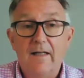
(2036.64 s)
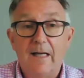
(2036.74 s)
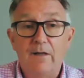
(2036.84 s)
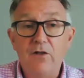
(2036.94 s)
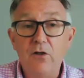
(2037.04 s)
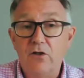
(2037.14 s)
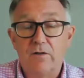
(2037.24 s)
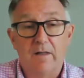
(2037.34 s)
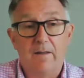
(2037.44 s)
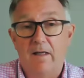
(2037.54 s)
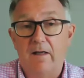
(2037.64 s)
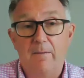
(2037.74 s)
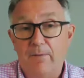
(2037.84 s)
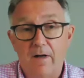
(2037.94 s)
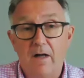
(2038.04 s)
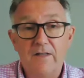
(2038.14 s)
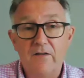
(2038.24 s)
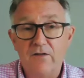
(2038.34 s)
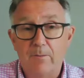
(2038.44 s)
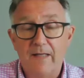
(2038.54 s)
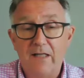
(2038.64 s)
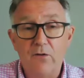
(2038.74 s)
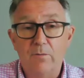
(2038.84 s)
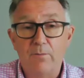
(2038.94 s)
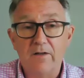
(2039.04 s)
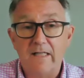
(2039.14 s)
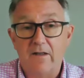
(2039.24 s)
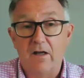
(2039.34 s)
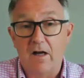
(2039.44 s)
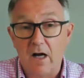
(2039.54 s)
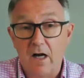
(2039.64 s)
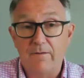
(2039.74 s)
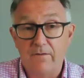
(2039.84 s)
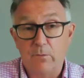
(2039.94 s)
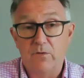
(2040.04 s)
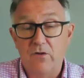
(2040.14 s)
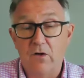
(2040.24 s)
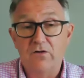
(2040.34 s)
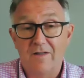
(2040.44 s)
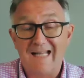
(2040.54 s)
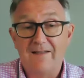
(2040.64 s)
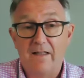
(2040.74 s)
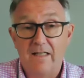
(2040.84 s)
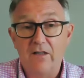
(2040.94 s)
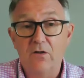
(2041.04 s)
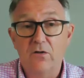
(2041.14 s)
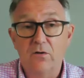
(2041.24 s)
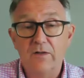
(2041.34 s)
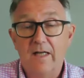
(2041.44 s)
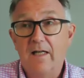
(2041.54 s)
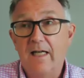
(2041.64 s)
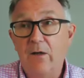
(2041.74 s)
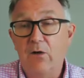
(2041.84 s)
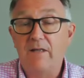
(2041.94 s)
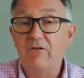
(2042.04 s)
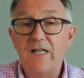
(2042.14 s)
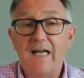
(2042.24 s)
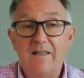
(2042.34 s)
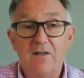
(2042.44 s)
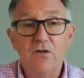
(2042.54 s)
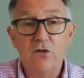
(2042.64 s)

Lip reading: Now, if you just implanted something in your body that half of it was not genetically yours, it would be rejected